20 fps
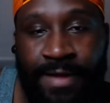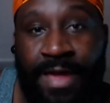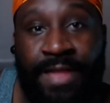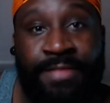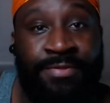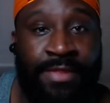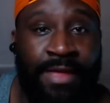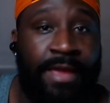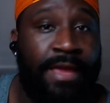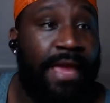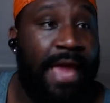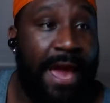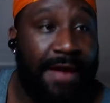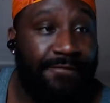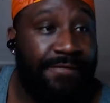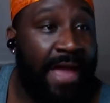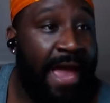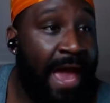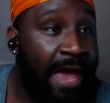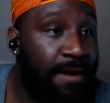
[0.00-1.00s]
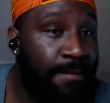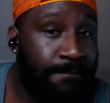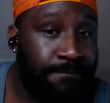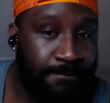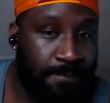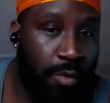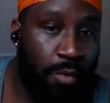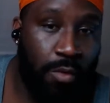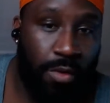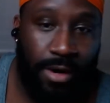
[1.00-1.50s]
and they added
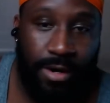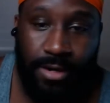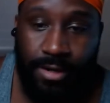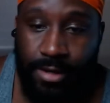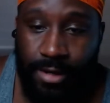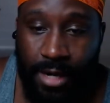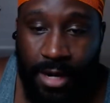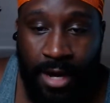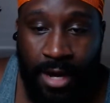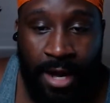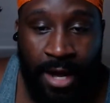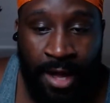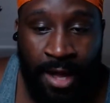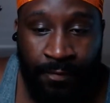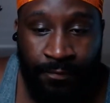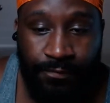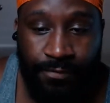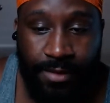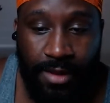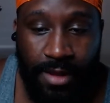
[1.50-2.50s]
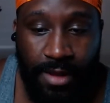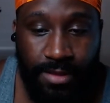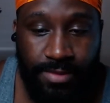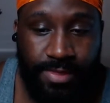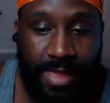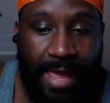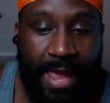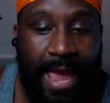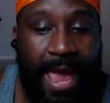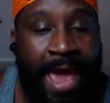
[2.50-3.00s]
more.
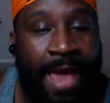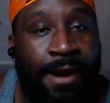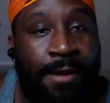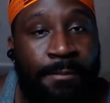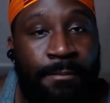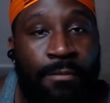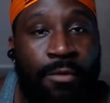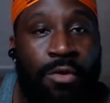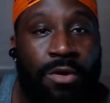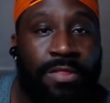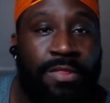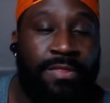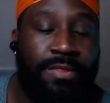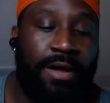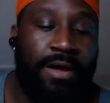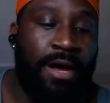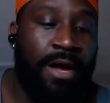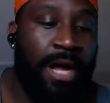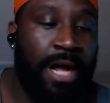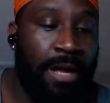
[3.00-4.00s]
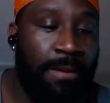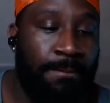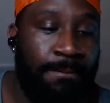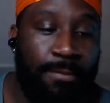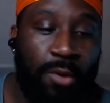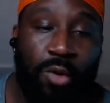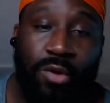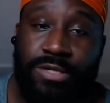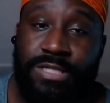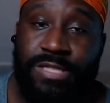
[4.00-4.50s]
They added more
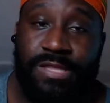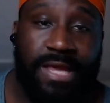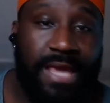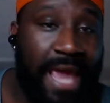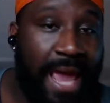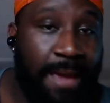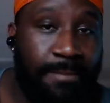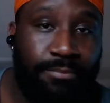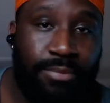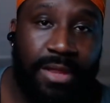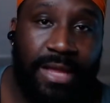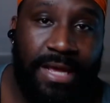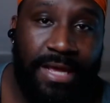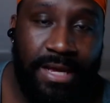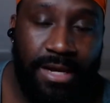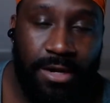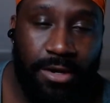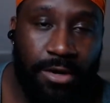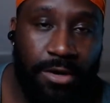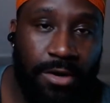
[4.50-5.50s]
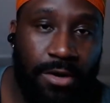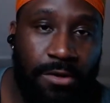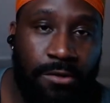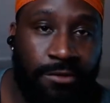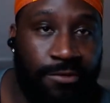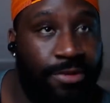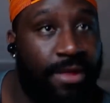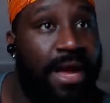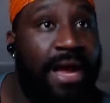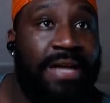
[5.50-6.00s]
to the gameplay,
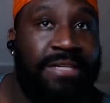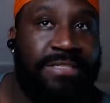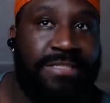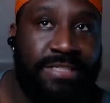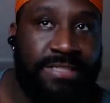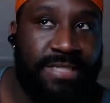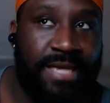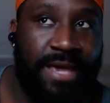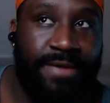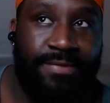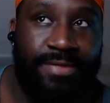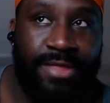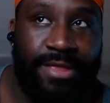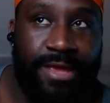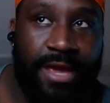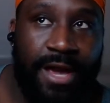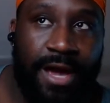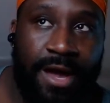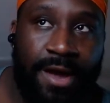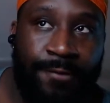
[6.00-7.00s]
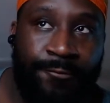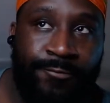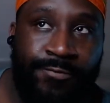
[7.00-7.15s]
or I should say the